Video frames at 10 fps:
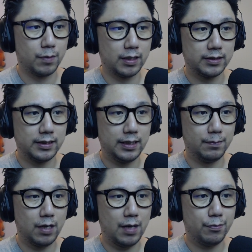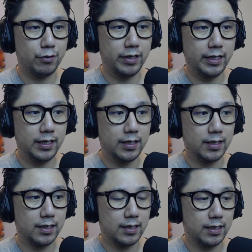Steam library
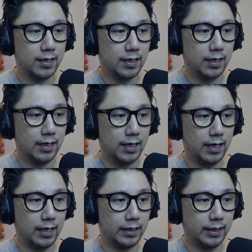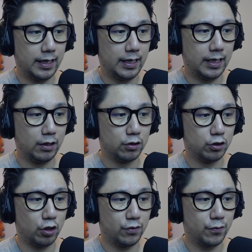and then
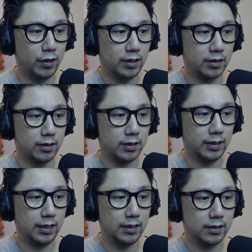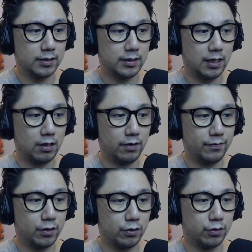search for it here. Start, oh, I've
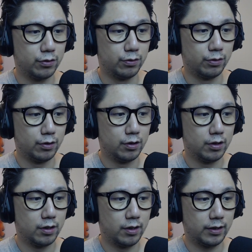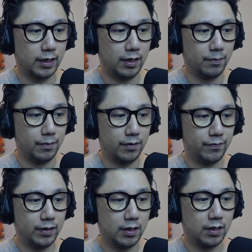got two. Okay, I, I
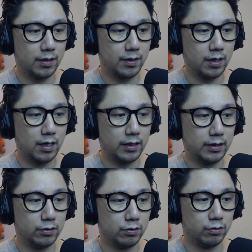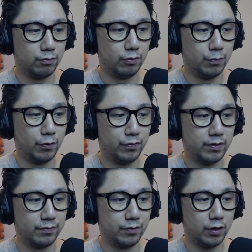think I need to remove
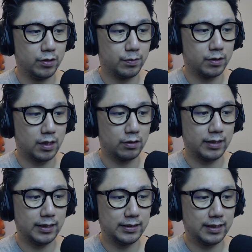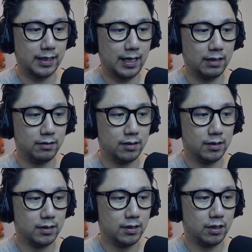them first because I was testing it out.
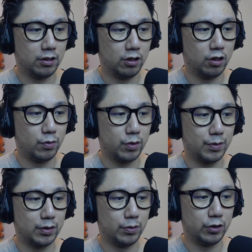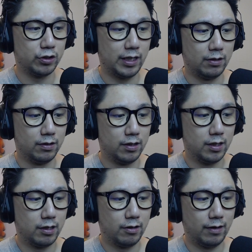I don't know which one's which now.
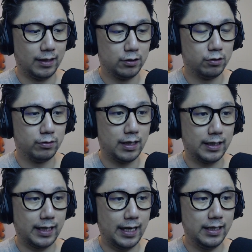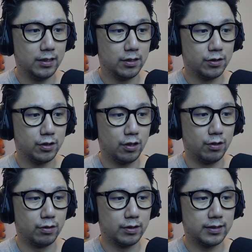All right, let's do that again. So
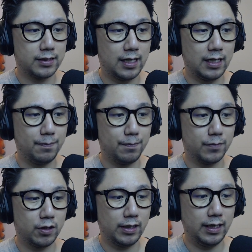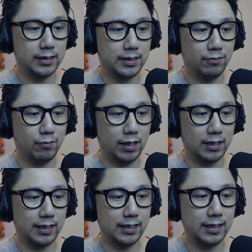startup dot E X E, right
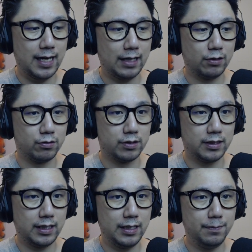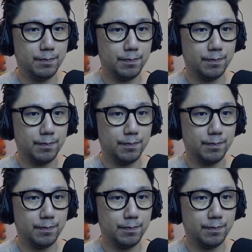click it, add to Steam.